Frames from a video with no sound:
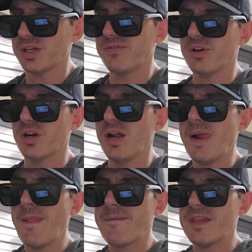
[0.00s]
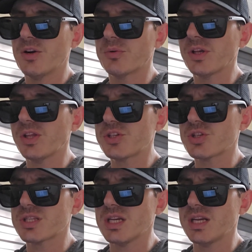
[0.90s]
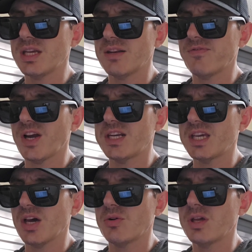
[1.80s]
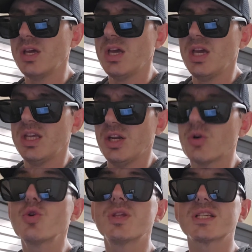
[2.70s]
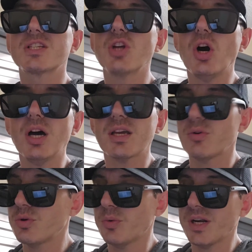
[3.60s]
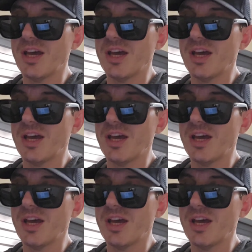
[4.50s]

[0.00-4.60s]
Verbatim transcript: And if you're, you know, real interested in finding out, you know, who this dog, who what,